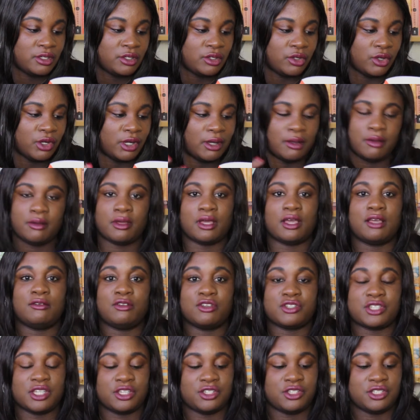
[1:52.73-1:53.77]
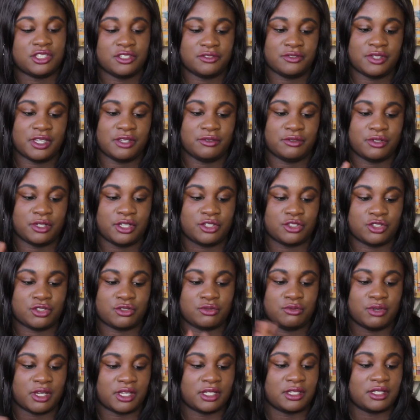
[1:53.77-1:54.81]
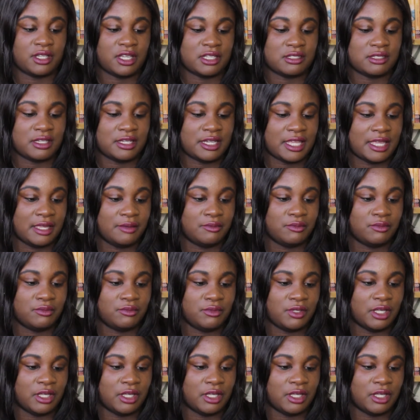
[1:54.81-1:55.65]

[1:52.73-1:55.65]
I'm not saying she's a favourite, I just recognise her name.